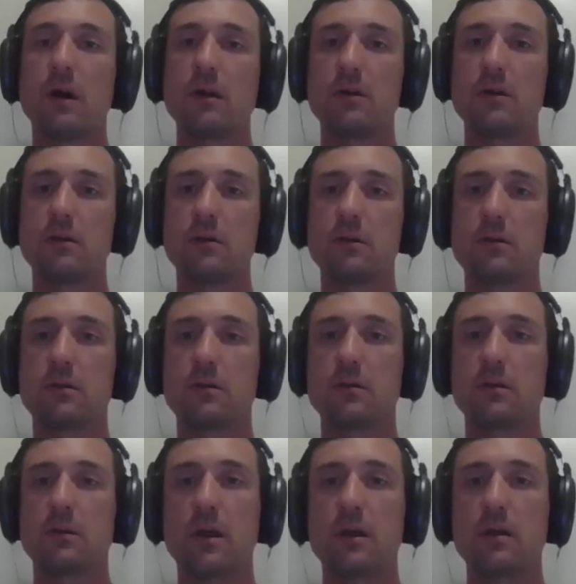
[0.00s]
I
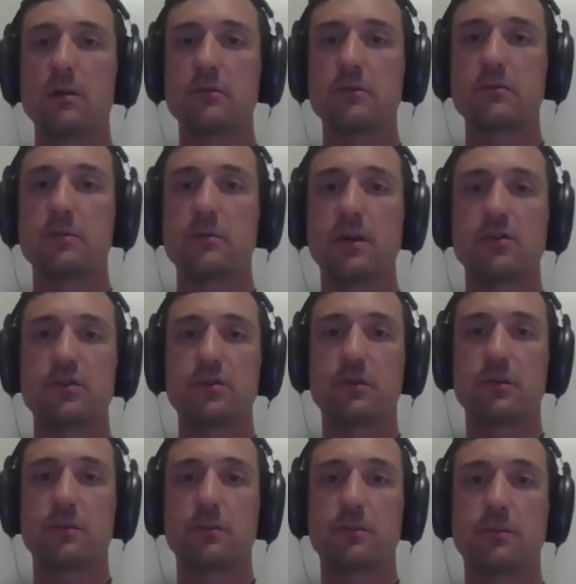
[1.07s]
can also
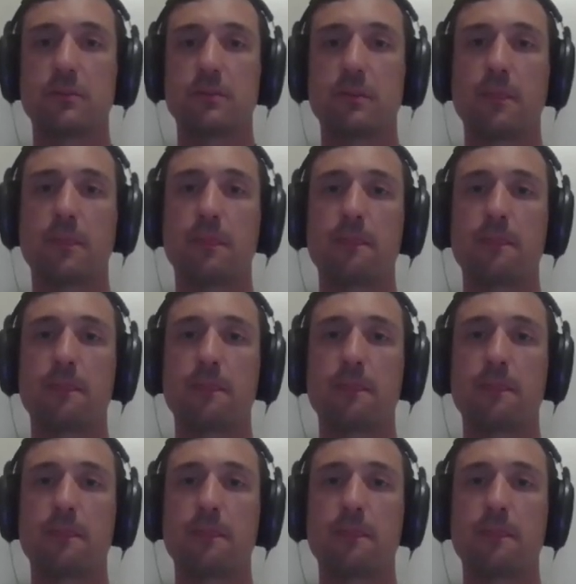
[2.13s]
mention